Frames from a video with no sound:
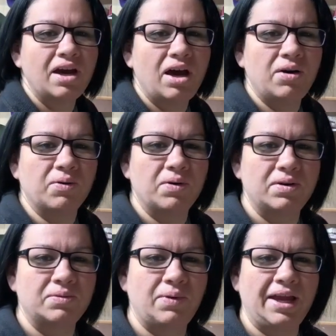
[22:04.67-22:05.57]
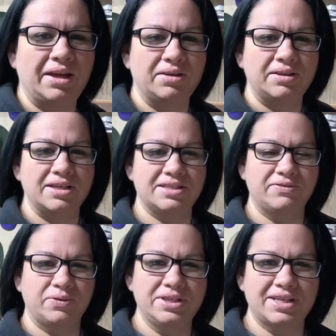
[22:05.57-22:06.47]
Oh, wait, is it
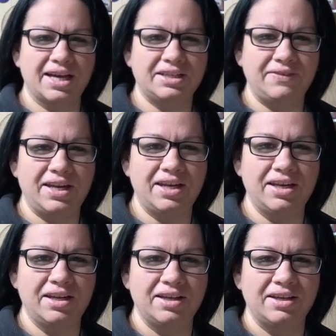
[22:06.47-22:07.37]
voice activated?